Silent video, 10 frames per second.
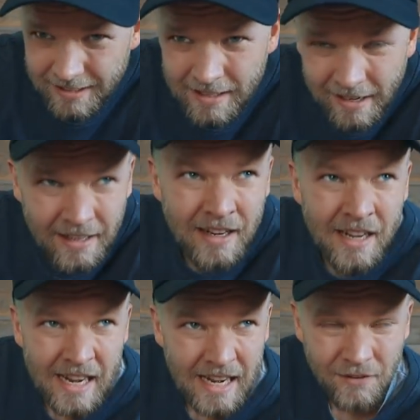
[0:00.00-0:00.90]
And, and
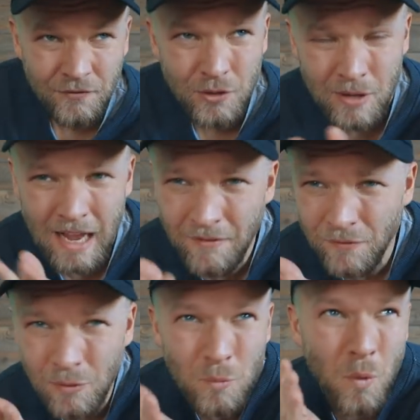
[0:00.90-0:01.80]
if you
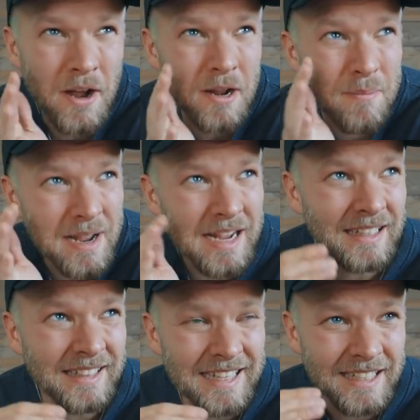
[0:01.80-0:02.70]
ever wanna
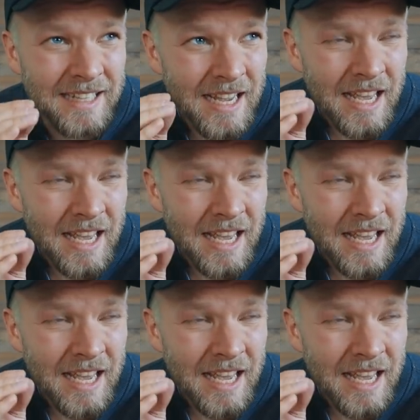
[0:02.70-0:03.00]
make like